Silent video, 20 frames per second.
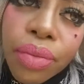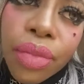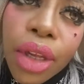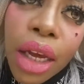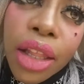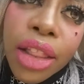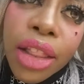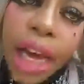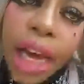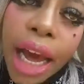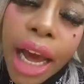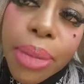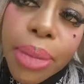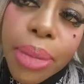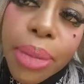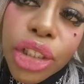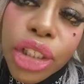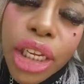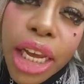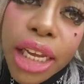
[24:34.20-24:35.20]
They got
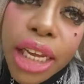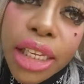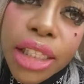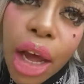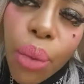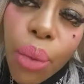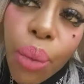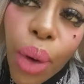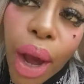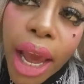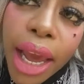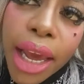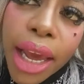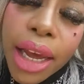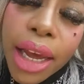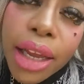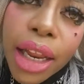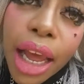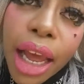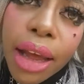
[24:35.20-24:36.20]
machines that weigh
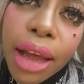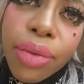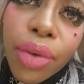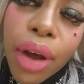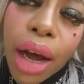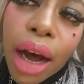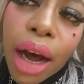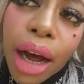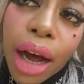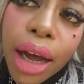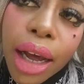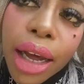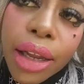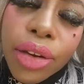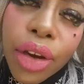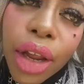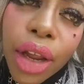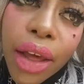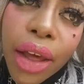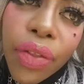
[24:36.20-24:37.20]
it,
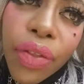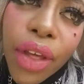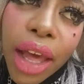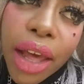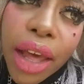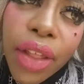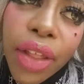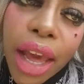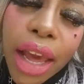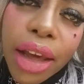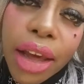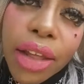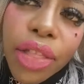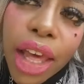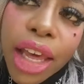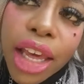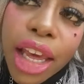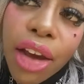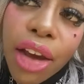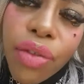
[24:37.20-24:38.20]
and then they
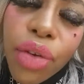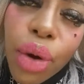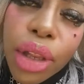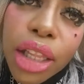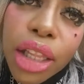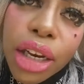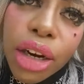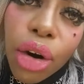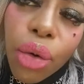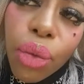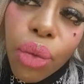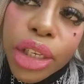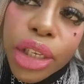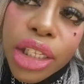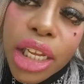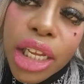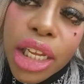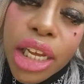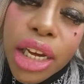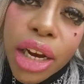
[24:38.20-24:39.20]
give you a little
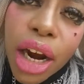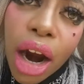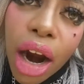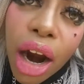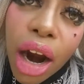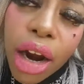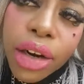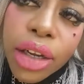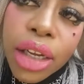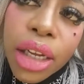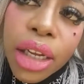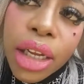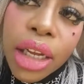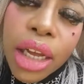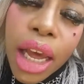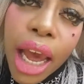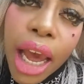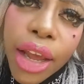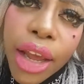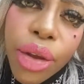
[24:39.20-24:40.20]
receipt card.
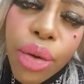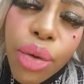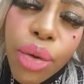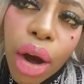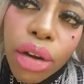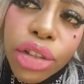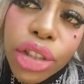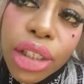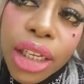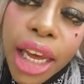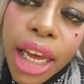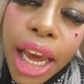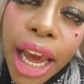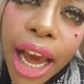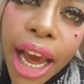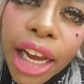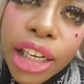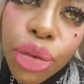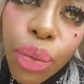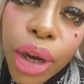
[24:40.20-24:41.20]
And you go to the
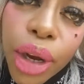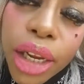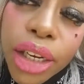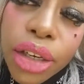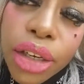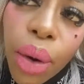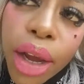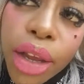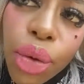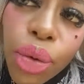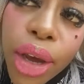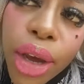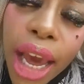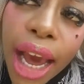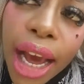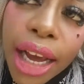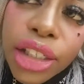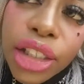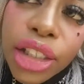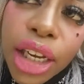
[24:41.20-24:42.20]
cash window and you
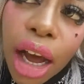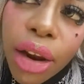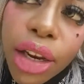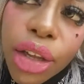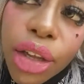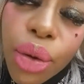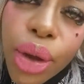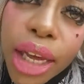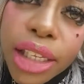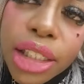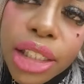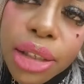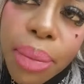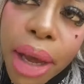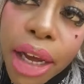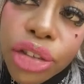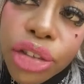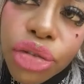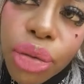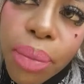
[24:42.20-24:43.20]
cash out and you get some
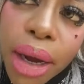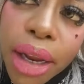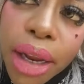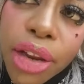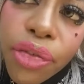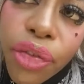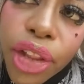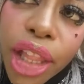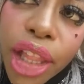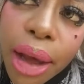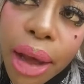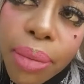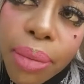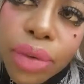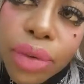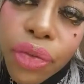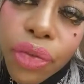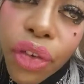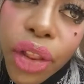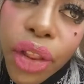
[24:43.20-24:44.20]
extra money for that
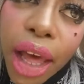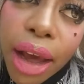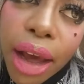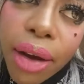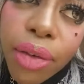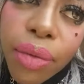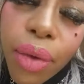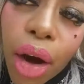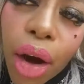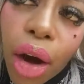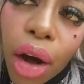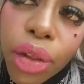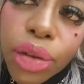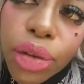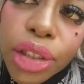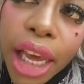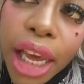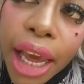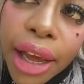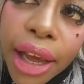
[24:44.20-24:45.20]
all those
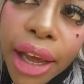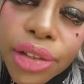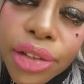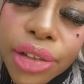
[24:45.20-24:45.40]
cans.